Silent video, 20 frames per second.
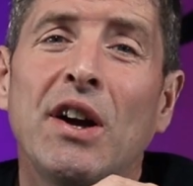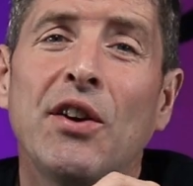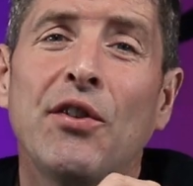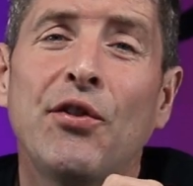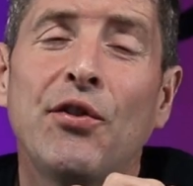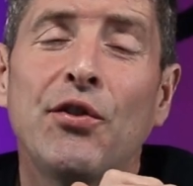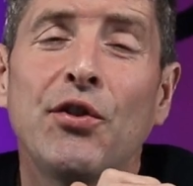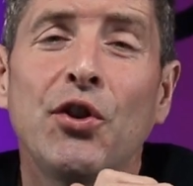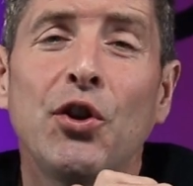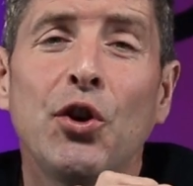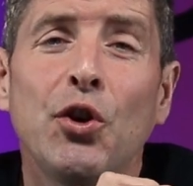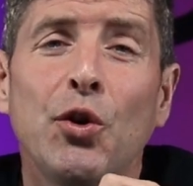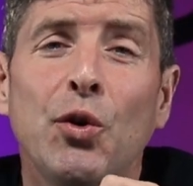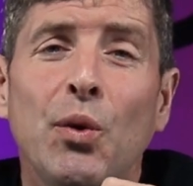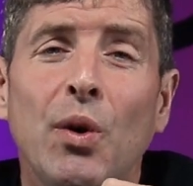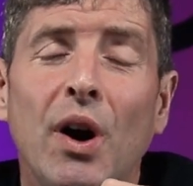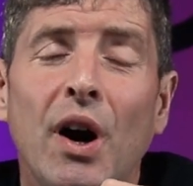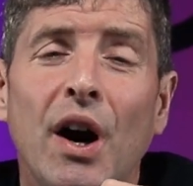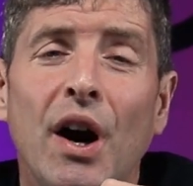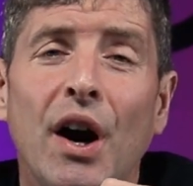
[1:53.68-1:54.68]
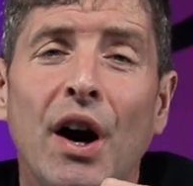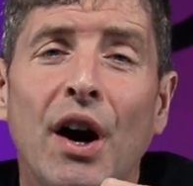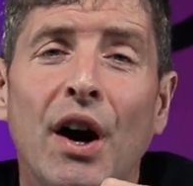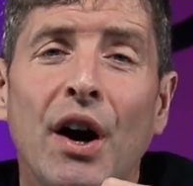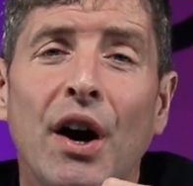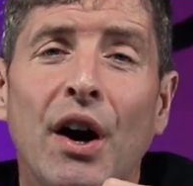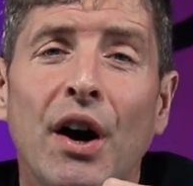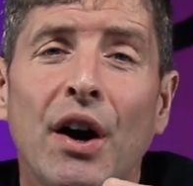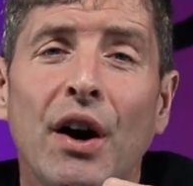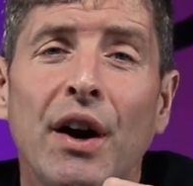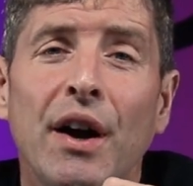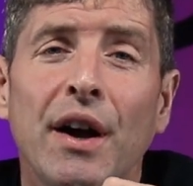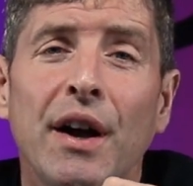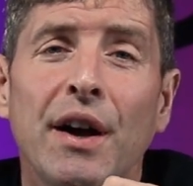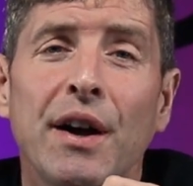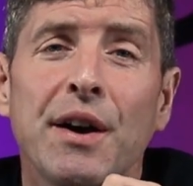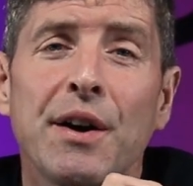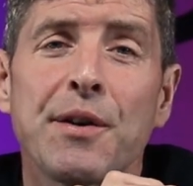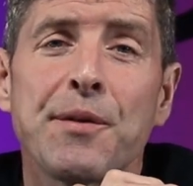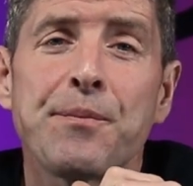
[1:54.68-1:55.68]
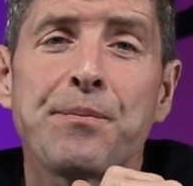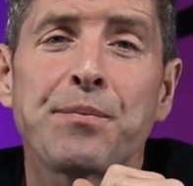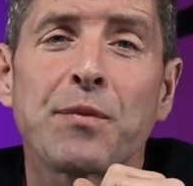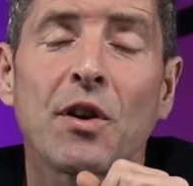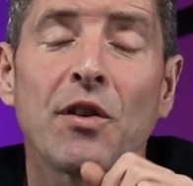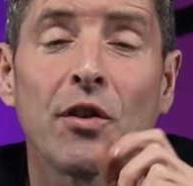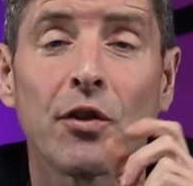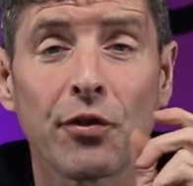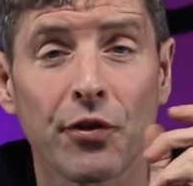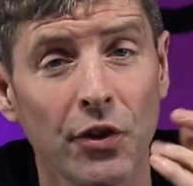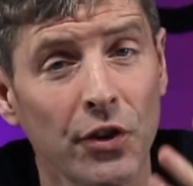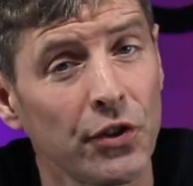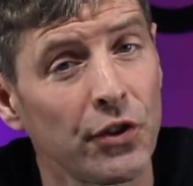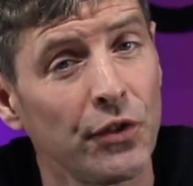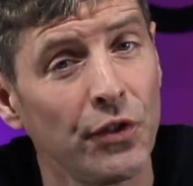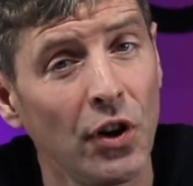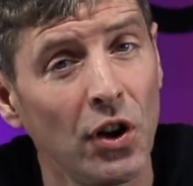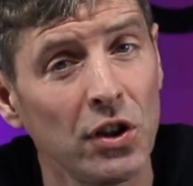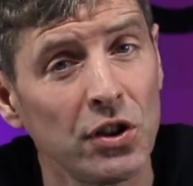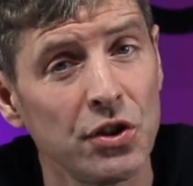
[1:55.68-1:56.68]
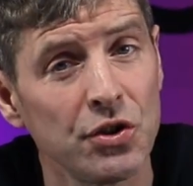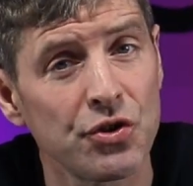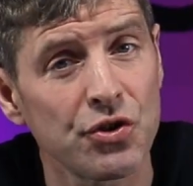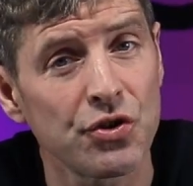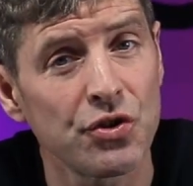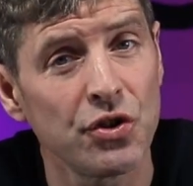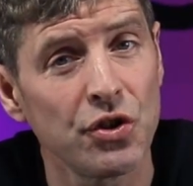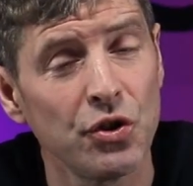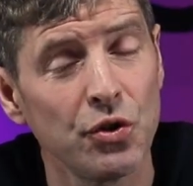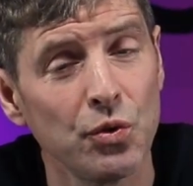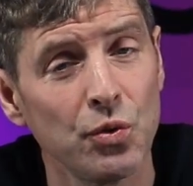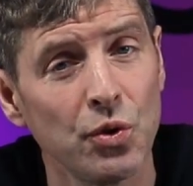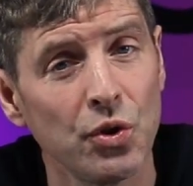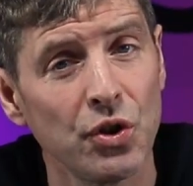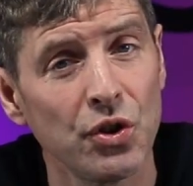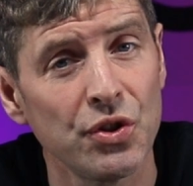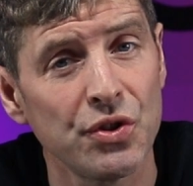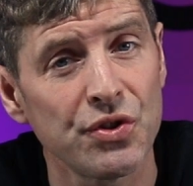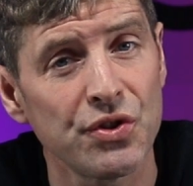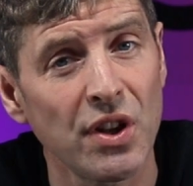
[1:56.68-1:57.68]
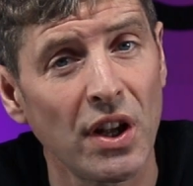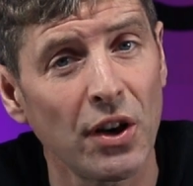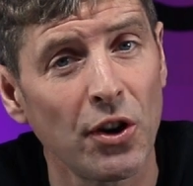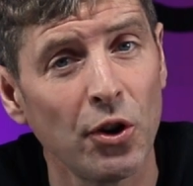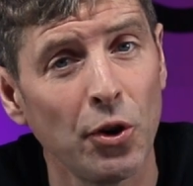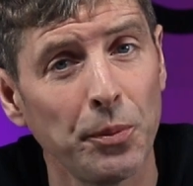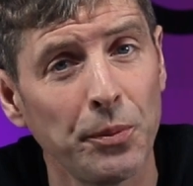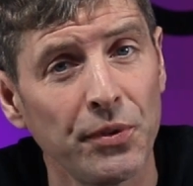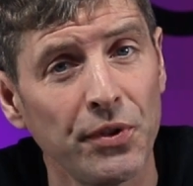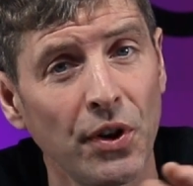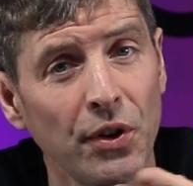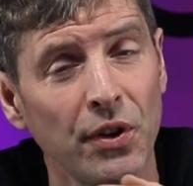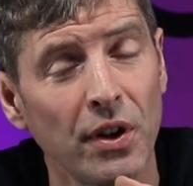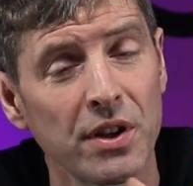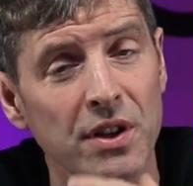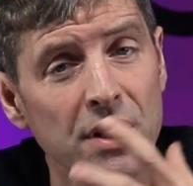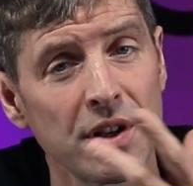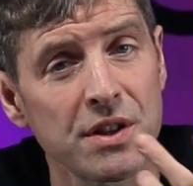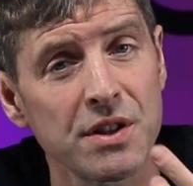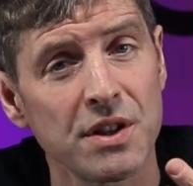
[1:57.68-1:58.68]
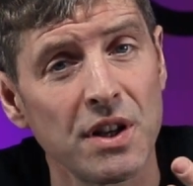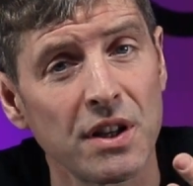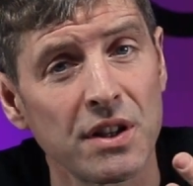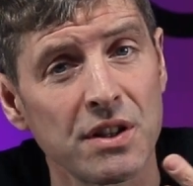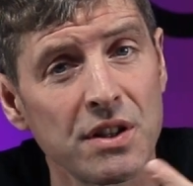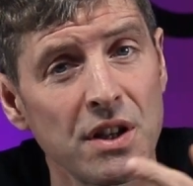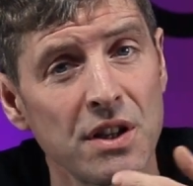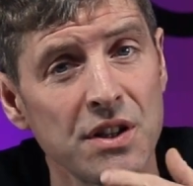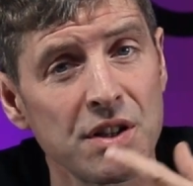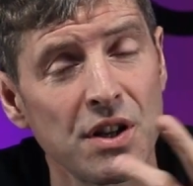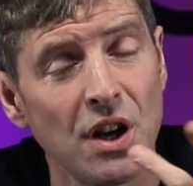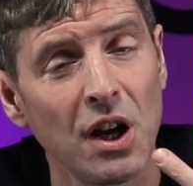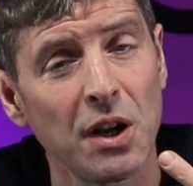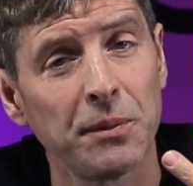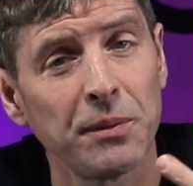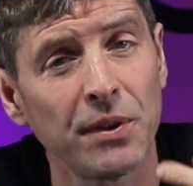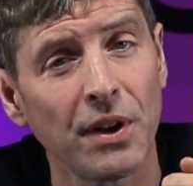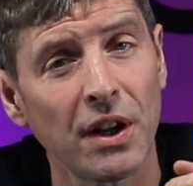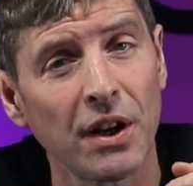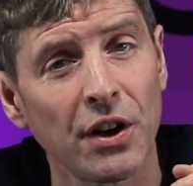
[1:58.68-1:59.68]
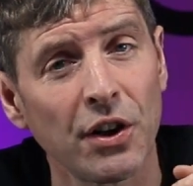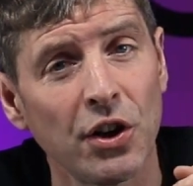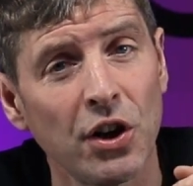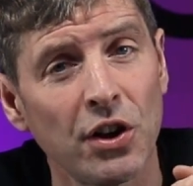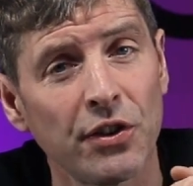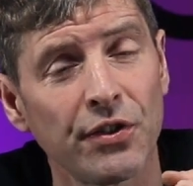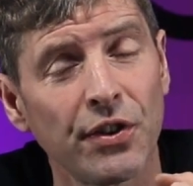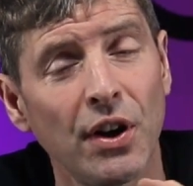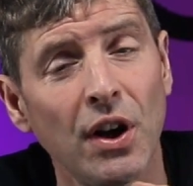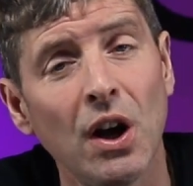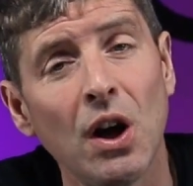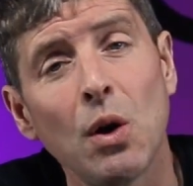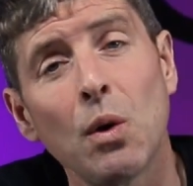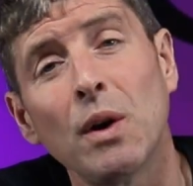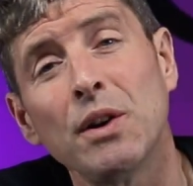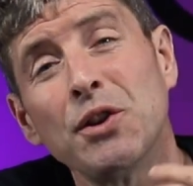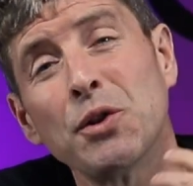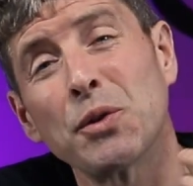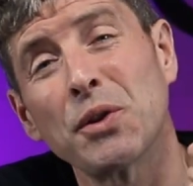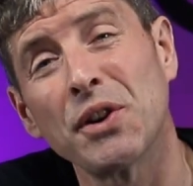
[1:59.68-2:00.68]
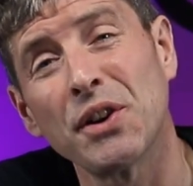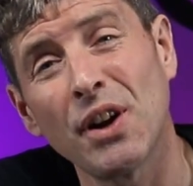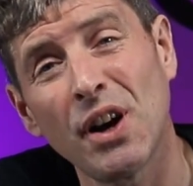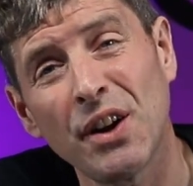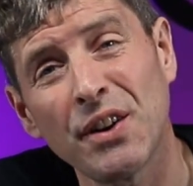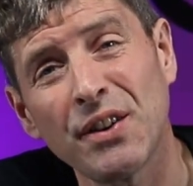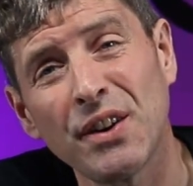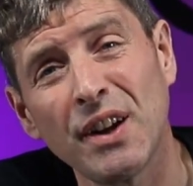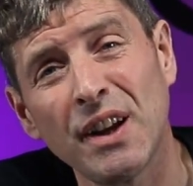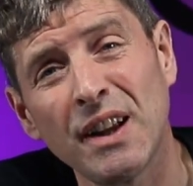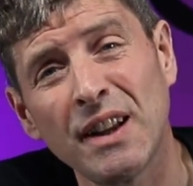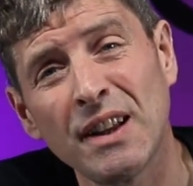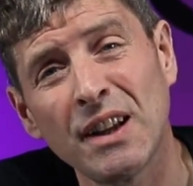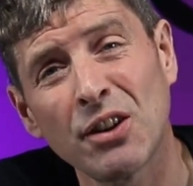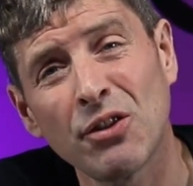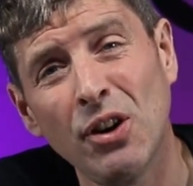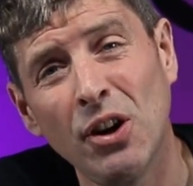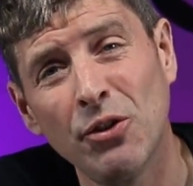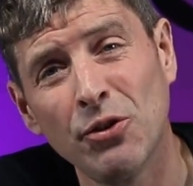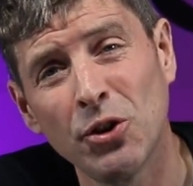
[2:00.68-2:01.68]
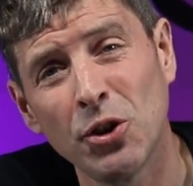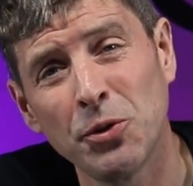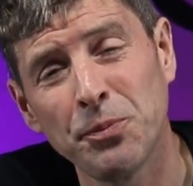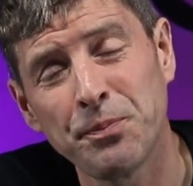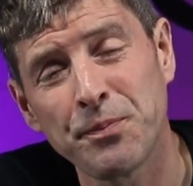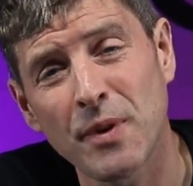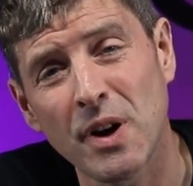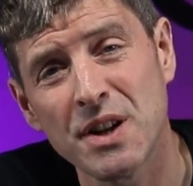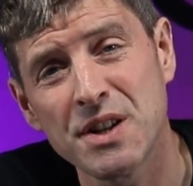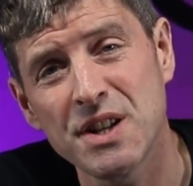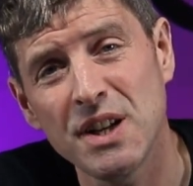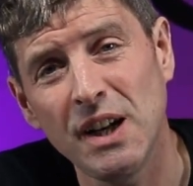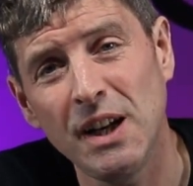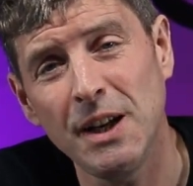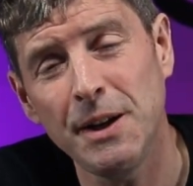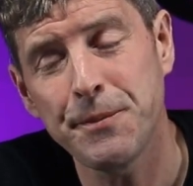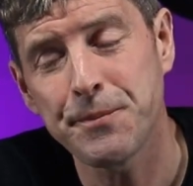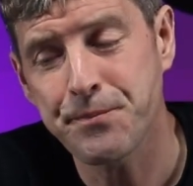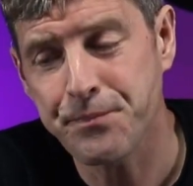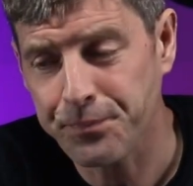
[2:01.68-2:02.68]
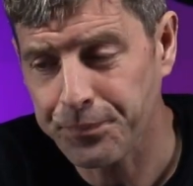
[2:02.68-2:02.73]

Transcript: if you are, well, first of all, you would set it up so that it times on and off when you are not in the grow room, ideally.